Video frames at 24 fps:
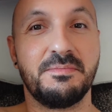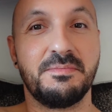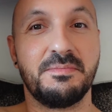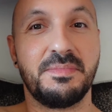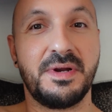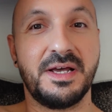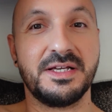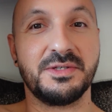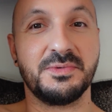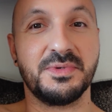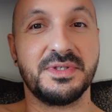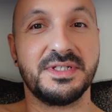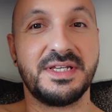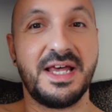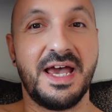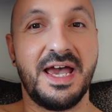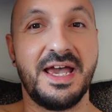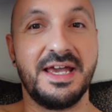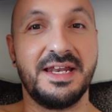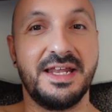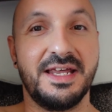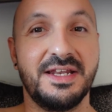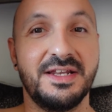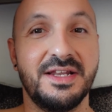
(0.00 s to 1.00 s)
place we're
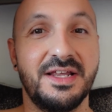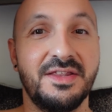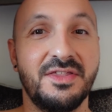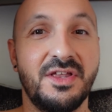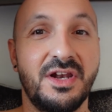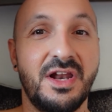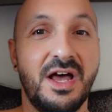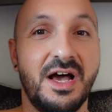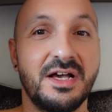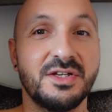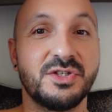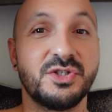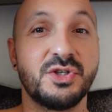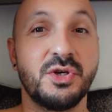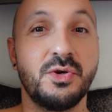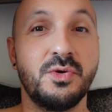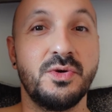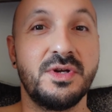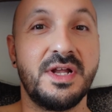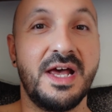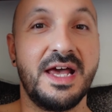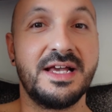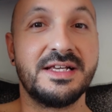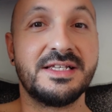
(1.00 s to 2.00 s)
staying in, the last 2
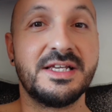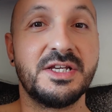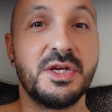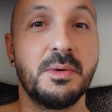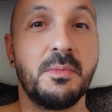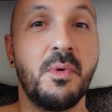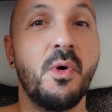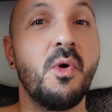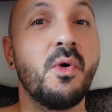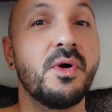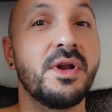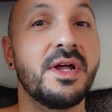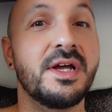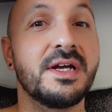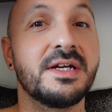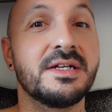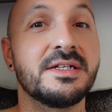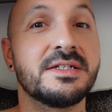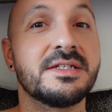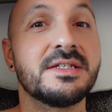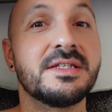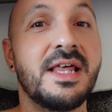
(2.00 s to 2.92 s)
days in the mornings,